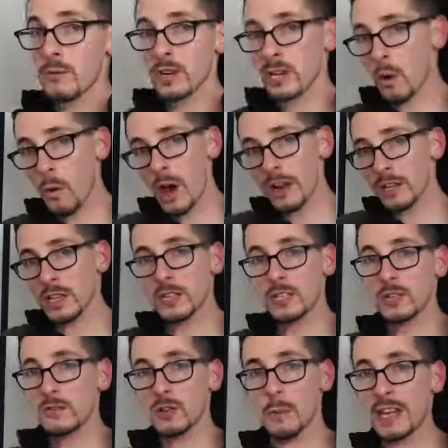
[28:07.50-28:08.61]
to go on the list of
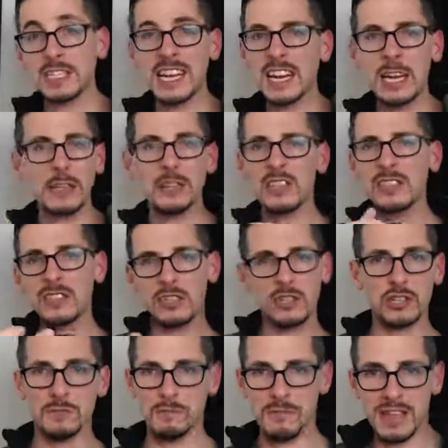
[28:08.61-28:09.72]
domains. And again, this is
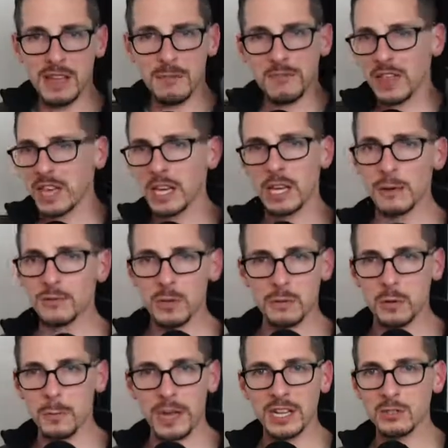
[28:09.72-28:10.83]
just me thinking up some
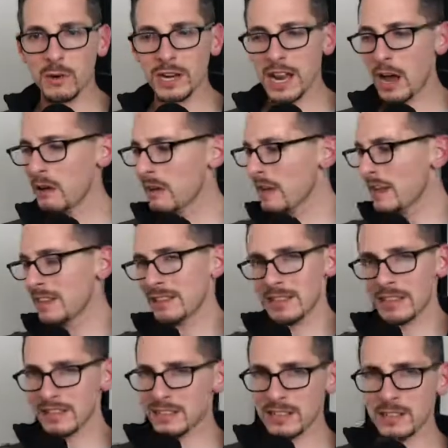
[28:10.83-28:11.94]
domains right now.
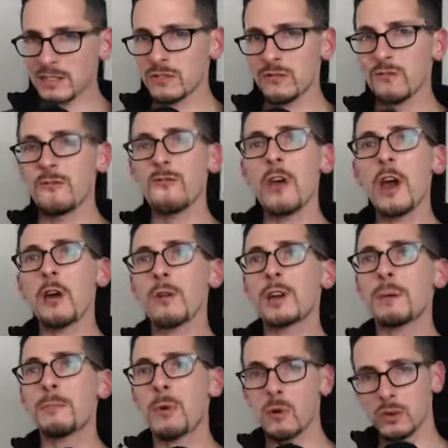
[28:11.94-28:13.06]
This is very
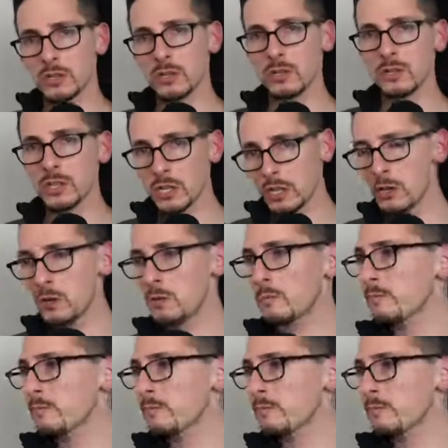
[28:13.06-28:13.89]
personal to you.